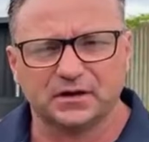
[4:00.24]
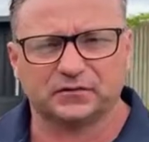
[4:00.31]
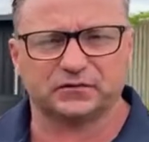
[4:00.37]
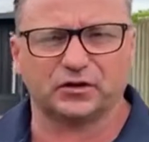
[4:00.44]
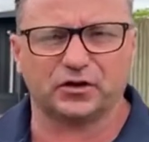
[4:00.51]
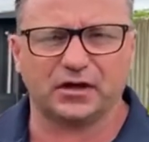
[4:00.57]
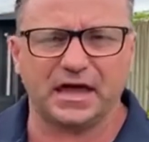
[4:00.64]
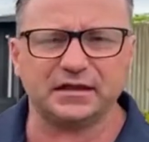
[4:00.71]

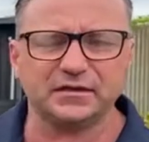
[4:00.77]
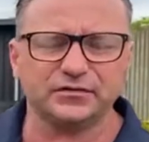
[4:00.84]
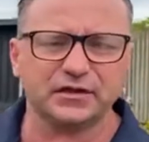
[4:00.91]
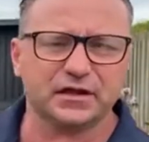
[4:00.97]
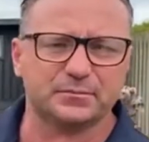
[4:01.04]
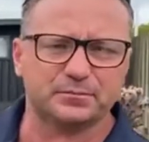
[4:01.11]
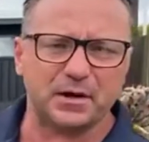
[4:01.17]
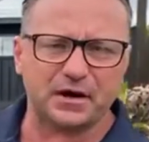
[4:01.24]
So
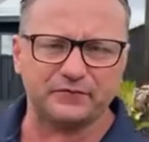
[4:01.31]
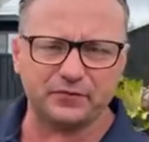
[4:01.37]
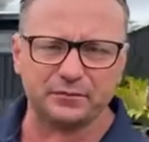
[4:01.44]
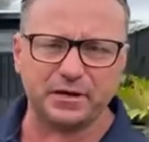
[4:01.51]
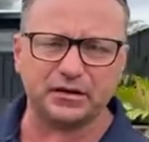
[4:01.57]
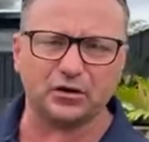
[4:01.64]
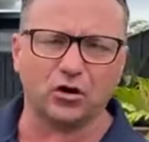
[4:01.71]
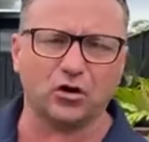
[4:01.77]
anything above 1
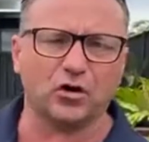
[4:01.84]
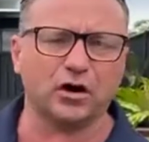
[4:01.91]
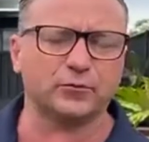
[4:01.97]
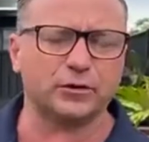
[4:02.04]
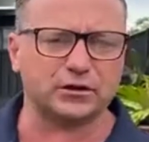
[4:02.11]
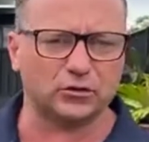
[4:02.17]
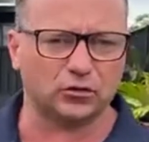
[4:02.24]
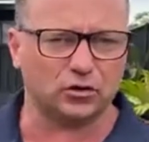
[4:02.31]
meter high
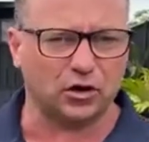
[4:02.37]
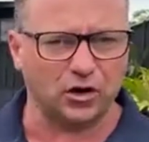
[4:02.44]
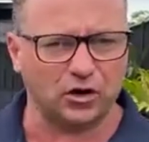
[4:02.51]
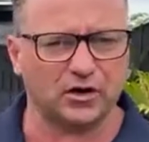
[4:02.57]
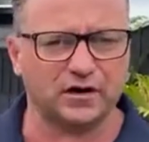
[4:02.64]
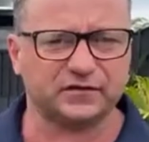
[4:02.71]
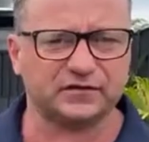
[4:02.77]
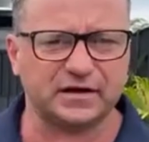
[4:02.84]
we call a
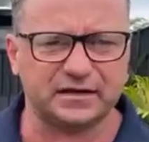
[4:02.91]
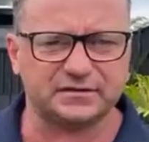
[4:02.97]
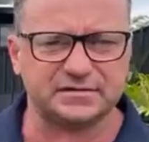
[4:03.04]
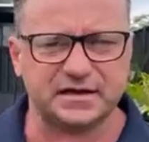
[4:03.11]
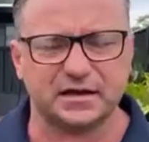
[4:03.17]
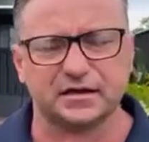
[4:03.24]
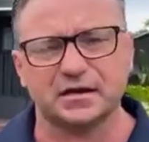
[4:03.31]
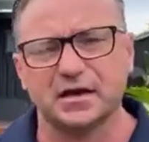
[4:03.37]
high set
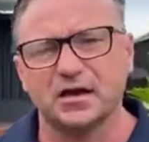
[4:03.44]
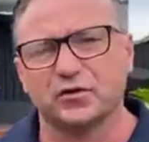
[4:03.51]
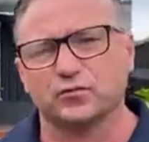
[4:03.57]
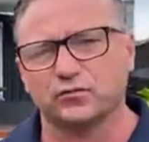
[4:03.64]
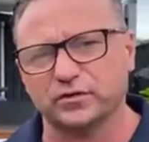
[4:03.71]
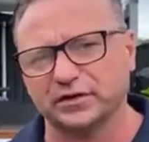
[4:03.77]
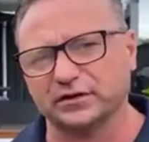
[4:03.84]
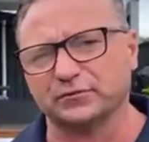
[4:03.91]
deck.
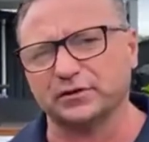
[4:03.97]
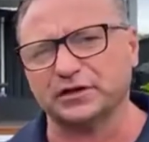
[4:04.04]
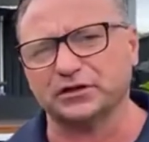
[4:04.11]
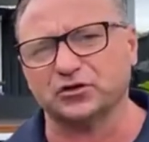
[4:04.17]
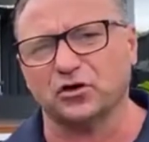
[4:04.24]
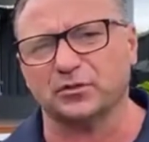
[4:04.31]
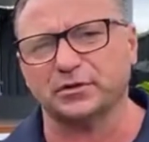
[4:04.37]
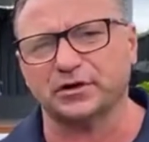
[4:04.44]
Really, really
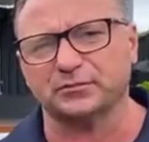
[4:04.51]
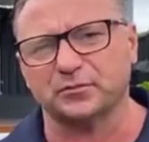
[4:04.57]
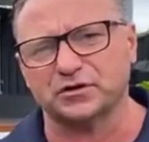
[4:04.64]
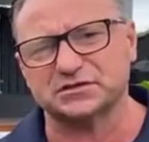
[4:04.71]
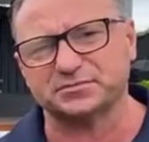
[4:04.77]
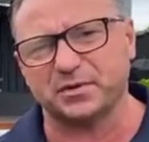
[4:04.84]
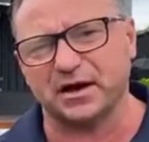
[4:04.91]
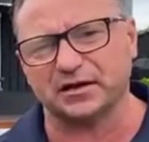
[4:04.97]
common in
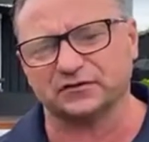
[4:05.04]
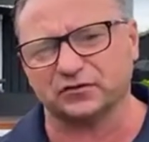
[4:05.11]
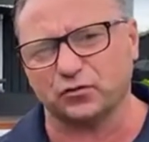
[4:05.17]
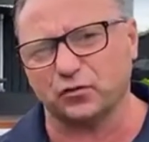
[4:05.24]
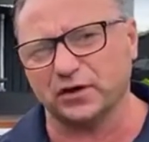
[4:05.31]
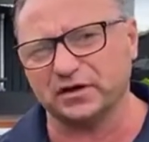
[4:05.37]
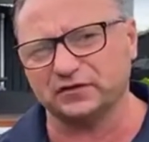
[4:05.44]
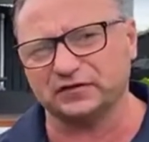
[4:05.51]
most parts of
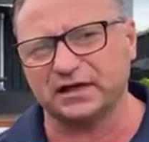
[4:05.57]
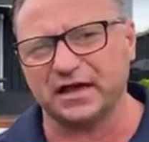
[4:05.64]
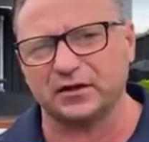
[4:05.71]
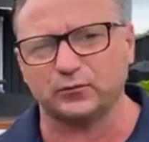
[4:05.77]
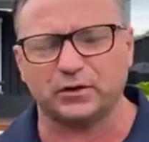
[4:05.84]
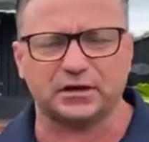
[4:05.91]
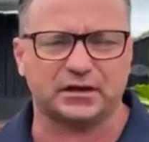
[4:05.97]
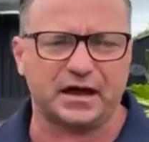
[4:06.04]

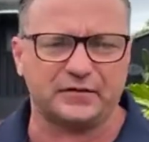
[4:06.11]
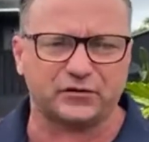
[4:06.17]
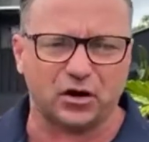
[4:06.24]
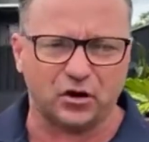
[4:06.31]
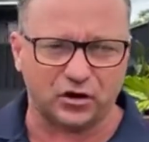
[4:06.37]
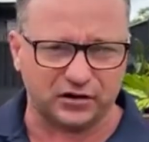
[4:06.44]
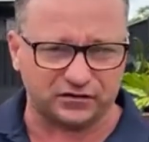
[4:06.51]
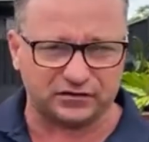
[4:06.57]
Queensland where you'd have a
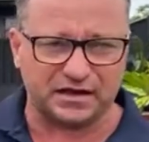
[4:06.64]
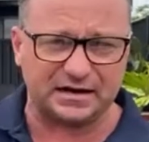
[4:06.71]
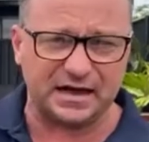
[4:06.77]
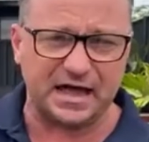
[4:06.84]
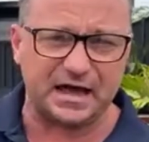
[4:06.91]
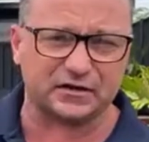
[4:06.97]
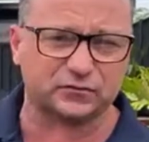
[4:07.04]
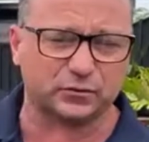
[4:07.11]
high set
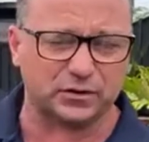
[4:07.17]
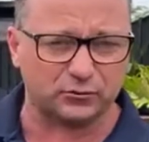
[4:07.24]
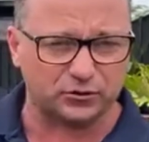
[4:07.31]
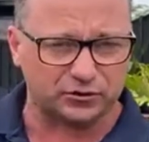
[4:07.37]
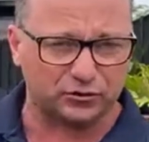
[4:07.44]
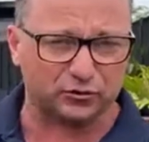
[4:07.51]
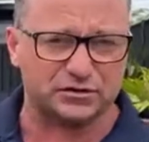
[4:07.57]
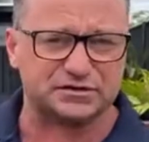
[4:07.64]
house where you
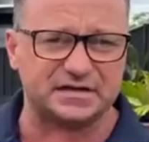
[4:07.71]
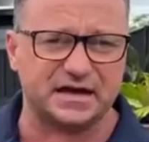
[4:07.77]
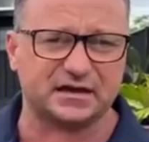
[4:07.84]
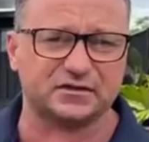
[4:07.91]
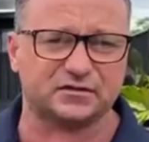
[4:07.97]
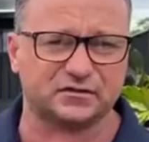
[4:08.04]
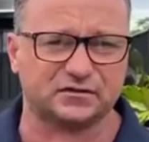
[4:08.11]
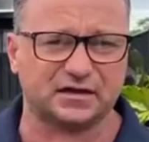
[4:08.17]
want to do a deck
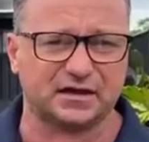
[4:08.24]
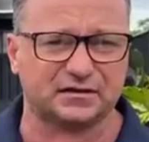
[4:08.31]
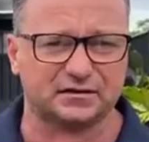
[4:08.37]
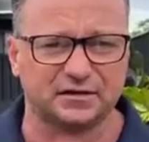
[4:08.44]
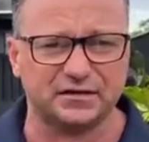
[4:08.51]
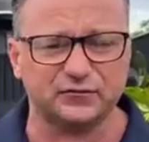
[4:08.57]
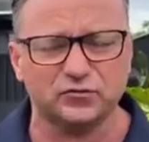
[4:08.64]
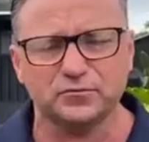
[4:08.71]
at the second
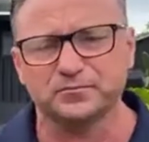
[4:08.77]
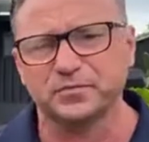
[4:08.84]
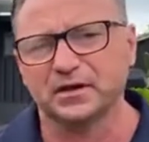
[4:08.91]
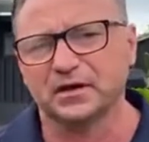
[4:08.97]
level.